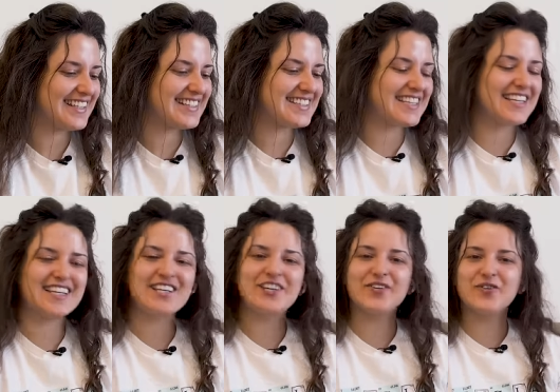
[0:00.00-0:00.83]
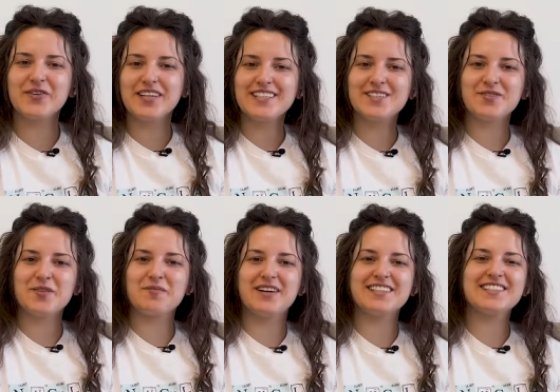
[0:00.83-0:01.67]
It's the Curies,
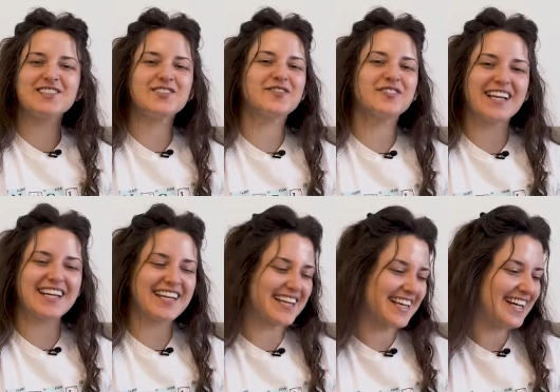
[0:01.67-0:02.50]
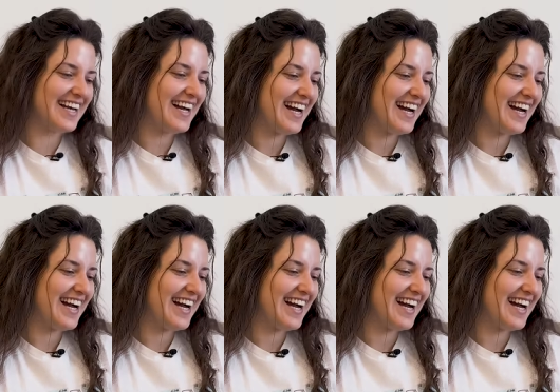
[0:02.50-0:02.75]
we must flee.